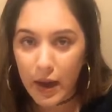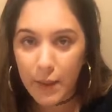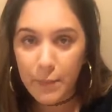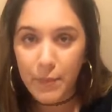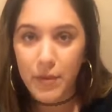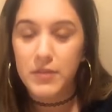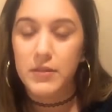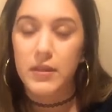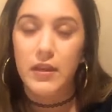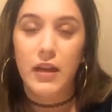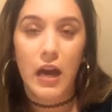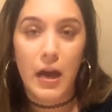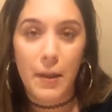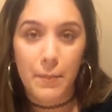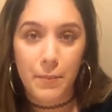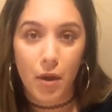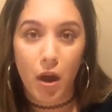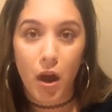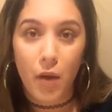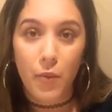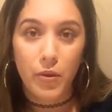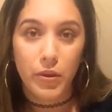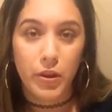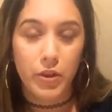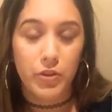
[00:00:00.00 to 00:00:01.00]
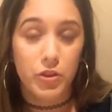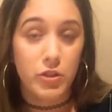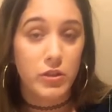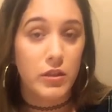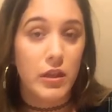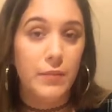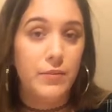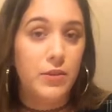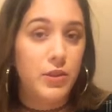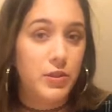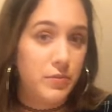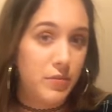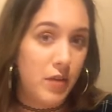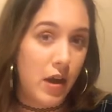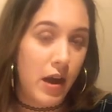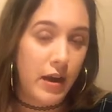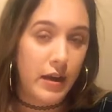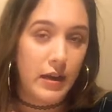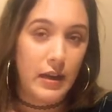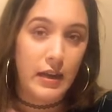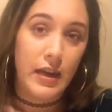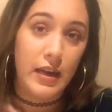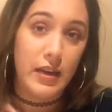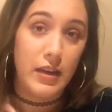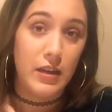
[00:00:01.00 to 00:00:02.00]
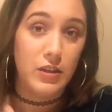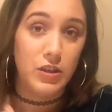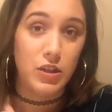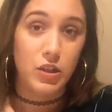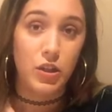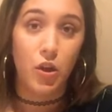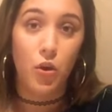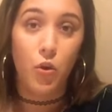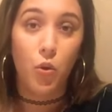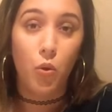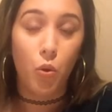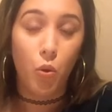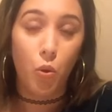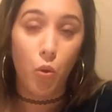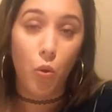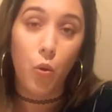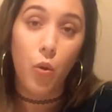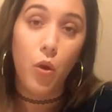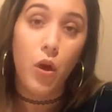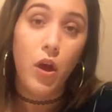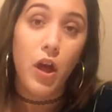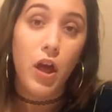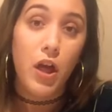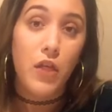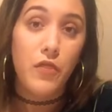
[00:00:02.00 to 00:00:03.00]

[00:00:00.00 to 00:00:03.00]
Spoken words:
I'm not saying I'm not religious. I'm just not gonna get into the whole